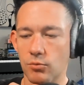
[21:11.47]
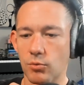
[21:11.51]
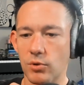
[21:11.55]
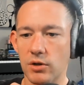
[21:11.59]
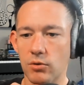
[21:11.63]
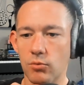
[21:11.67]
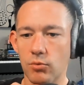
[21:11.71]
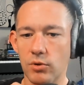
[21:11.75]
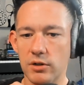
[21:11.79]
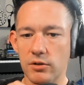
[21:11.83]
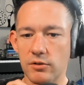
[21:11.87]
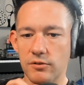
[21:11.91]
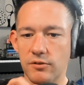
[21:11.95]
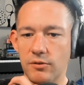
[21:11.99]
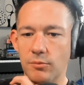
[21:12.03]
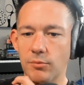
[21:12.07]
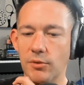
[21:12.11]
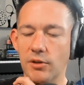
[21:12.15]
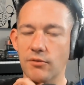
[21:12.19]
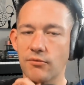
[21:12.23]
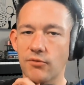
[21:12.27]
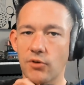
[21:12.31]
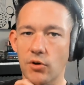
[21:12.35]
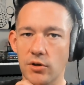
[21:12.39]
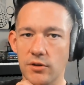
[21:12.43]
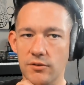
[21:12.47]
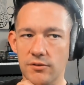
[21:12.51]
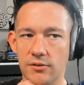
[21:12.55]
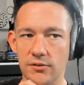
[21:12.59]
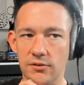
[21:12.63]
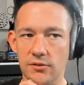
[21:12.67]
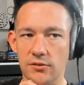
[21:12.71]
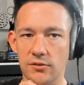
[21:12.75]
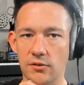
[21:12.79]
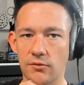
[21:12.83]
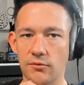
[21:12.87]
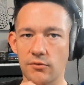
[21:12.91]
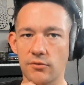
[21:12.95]
What are some of the
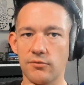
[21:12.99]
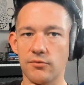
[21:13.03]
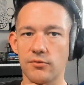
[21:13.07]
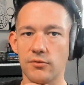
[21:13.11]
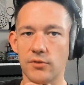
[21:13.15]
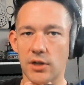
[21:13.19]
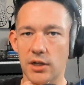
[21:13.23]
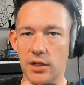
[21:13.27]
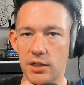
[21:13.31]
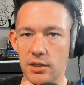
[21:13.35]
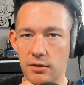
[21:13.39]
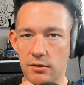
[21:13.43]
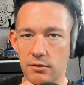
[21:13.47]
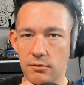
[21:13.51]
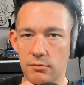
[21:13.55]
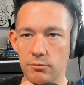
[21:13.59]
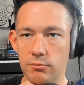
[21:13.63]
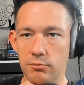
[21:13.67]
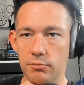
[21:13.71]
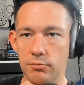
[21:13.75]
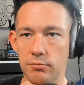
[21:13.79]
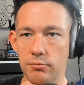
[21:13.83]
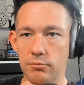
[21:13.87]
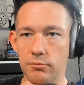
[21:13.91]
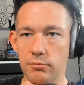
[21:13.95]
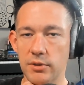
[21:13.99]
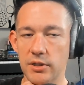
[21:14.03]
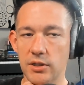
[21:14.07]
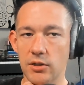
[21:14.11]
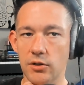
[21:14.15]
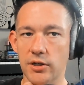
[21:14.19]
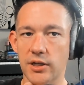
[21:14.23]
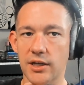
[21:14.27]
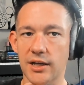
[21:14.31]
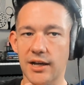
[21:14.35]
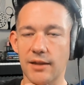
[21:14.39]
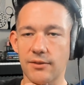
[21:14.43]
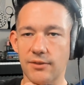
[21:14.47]
focuses you've been
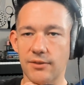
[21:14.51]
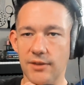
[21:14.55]
looking at